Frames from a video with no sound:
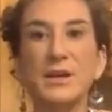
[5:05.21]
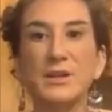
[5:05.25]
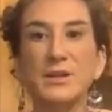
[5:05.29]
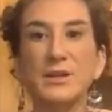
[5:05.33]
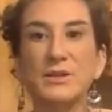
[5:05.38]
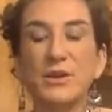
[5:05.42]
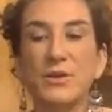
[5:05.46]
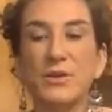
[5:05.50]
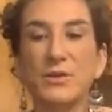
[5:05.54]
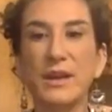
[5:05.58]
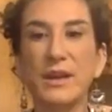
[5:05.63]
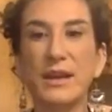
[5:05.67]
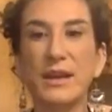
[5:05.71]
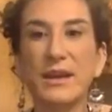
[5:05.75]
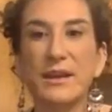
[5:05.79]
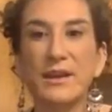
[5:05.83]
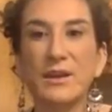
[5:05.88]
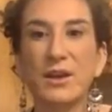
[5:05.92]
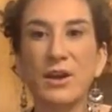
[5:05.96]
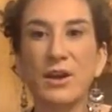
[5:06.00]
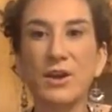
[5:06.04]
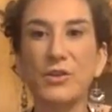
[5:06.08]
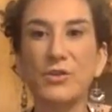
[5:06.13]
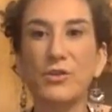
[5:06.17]
So they
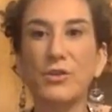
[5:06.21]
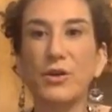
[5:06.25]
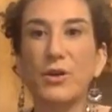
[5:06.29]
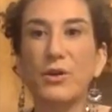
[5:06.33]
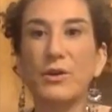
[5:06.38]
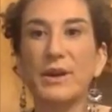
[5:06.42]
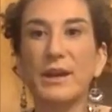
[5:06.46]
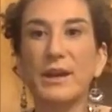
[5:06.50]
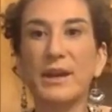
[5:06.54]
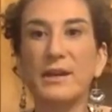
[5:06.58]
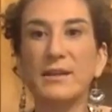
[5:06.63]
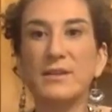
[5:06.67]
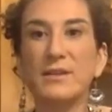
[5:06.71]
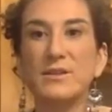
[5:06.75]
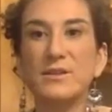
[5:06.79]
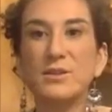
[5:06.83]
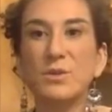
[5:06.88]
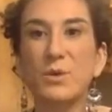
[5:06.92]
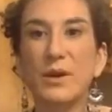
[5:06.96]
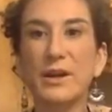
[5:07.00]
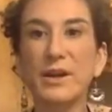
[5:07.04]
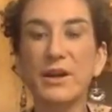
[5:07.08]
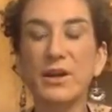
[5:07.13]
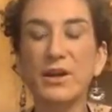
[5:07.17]
are grown in
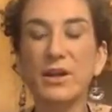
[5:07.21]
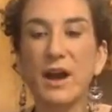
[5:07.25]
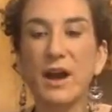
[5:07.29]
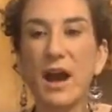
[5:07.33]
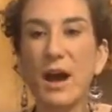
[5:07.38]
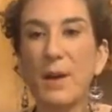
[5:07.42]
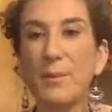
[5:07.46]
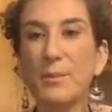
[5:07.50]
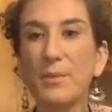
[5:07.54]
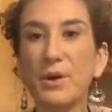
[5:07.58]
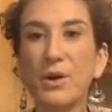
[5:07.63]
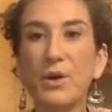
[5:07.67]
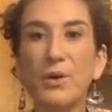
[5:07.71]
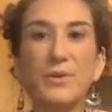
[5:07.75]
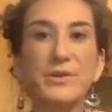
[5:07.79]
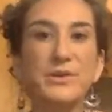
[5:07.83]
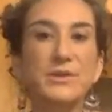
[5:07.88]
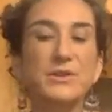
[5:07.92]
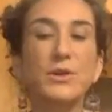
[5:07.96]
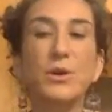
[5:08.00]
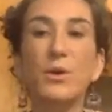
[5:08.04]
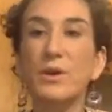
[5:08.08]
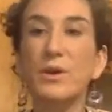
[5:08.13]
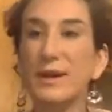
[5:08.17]
soil,
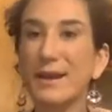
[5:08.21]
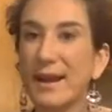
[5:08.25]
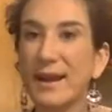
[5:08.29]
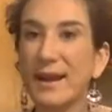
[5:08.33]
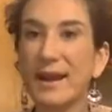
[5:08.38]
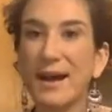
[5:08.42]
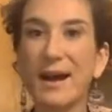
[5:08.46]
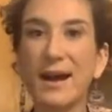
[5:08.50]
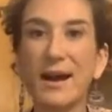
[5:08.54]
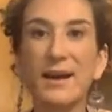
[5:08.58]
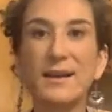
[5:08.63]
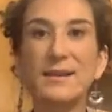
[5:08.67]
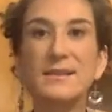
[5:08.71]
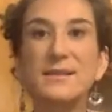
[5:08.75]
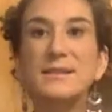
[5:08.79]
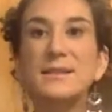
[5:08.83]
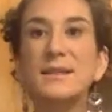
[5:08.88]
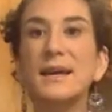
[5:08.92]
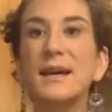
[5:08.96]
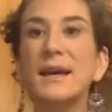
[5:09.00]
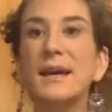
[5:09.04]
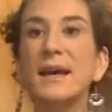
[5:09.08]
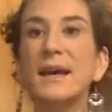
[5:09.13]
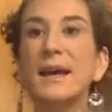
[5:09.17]
compost, coconut
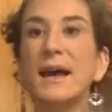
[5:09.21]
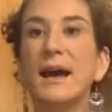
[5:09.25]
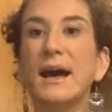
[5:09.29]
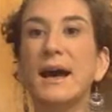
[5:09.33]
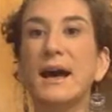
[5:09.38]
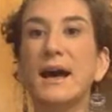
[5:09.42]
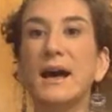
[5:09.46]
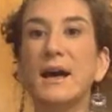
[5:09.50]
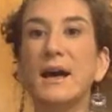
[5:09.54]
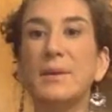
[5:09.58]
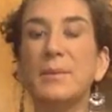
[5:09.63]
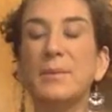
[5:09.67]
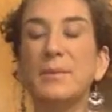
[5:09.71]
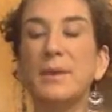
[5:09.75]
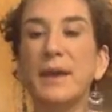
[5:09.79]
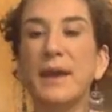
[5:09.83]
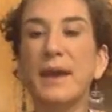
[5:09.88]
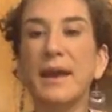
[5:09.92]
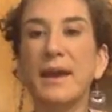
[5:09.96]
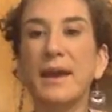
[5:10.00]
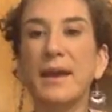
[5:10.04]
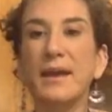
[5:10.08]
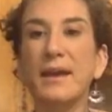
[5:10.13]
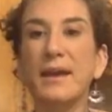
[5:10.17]
husk, um,
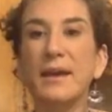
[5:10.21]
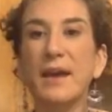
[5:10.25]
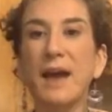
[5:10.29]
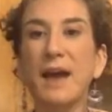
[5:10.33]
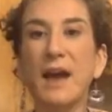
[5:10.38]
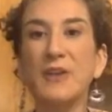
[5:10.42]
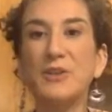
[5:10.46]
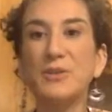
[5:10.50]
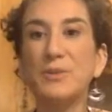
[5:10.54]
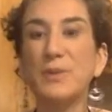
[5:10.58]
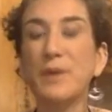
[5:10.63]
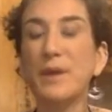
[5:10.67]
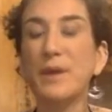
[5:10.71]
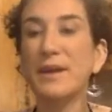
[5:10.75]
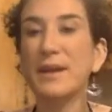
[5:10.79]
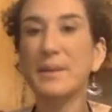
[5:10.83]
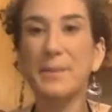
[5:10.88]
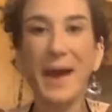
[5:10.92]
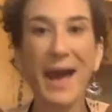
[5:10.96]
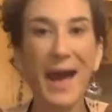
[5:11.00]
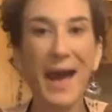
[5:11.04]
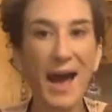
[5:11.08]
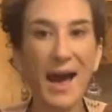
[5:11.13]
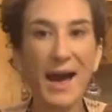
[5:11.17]
a
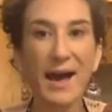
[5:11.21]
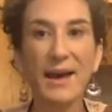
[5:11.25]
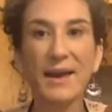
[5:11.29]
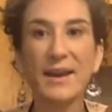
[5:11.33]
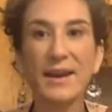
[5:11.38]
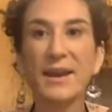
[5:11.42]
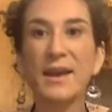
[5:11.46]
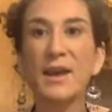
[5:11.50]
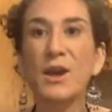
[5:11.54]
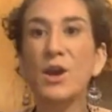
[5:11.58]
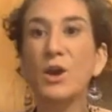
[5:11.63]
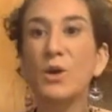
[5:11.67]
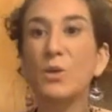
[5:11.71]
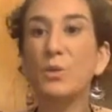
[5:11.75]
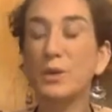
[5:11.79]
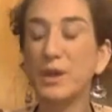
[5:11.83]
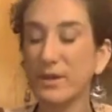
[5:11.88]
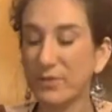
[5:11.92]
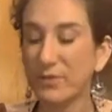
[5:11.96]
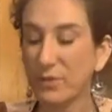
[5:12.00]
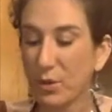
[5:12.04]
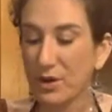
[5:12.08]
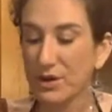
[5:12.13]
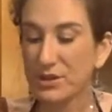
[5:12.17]
hydroponic pad.
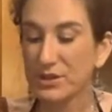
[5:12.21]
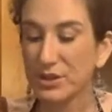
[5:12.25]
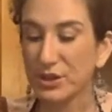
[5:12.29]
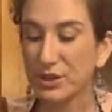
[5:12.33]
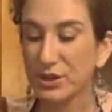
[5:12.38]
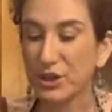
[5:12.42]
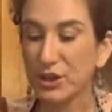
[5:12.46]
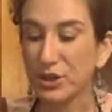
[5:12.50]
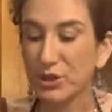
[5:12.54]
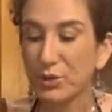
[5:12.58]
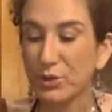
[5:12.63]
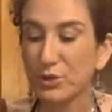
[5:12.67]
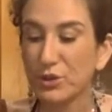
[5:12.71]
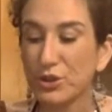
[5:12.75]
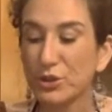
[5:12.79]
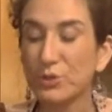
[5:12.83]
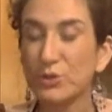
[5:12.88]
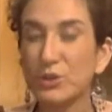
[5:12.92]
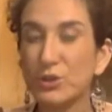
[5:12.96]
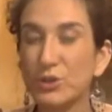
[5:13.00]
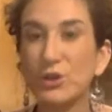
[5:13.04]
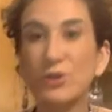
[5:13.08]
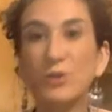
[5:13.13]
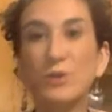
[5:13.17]
We, of course, are huge,
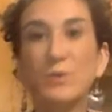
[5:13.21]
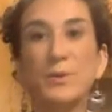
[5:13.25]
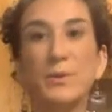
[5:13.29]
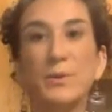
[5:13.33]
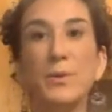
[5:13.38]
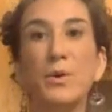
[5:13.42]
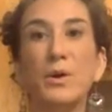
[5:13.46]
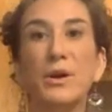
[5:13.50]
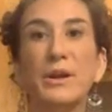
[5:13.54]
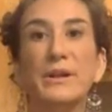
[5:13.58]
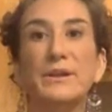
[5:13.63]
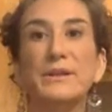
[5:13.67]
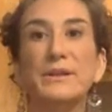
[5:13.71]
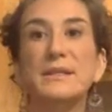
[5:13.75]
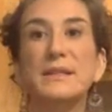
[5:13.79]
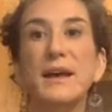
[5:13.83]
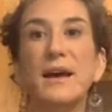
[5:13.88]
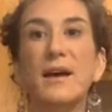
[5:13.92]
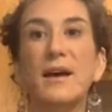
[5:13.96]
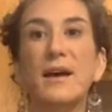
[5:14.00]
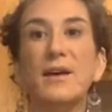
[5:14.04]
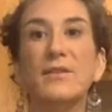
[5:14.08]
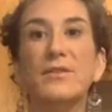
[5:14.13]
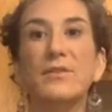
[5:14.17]
huge, huge proponents
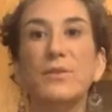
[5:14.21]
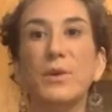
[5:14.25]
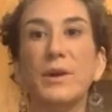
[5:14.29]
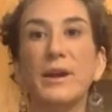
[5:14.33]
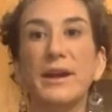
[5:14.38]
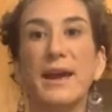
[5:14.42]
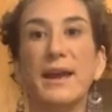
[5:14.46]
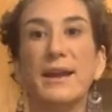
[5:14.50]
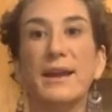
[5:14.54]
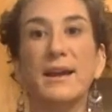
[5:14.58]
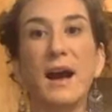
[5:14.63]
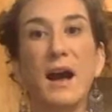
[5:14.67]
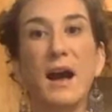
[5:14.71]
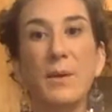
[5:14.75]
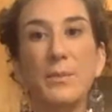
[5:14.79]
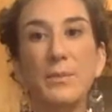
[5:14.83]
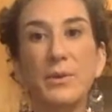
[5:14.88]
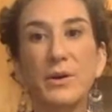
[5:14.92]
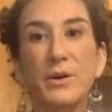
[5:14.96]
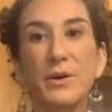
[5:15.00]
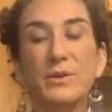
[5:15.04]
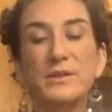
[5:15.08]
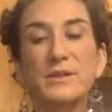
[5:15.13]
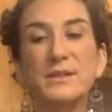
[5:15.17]
of organic
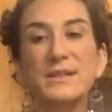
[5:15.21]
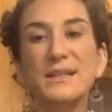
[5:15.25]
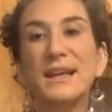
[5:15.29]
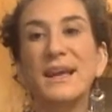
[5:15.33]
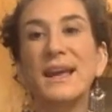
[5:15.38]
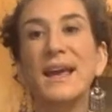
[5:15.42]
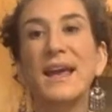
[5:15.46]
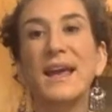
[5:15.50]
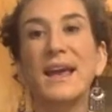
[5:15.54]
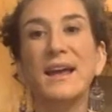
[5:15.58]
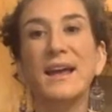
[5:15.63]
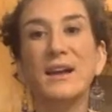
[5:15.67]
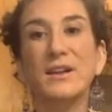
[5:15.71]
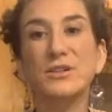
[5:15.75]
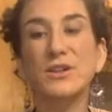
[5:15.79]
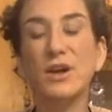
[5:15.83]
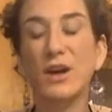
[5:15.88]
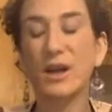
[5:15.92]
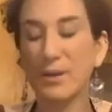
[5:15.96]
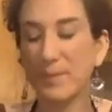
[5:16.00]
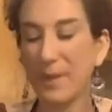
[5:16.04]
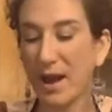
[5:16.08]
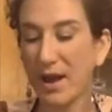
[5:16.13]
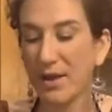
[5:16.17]
compost, and I'll
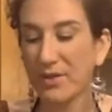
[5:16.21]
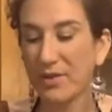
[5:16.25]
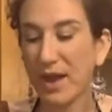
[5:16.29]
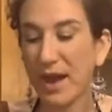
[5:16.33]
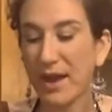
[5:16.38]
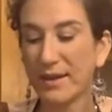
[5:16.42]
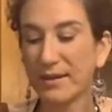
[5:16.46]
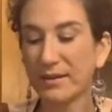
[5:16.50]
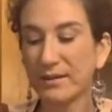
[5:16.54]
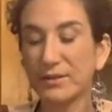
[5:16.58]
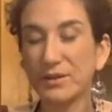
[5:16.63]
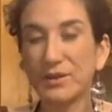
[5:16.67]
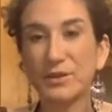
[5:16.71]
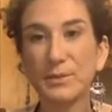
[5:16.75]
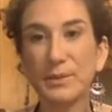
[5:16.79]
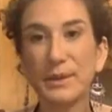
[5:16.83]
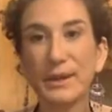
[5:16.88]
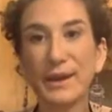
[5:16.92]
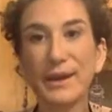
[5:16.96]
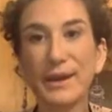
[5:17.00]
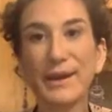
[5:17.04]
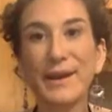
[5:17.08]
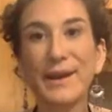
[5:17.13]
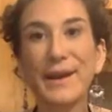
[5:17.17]
talk about that in a little
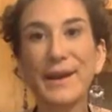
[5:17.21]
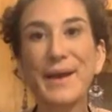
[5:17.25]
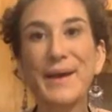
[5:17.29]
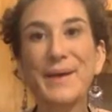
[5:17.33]
bit.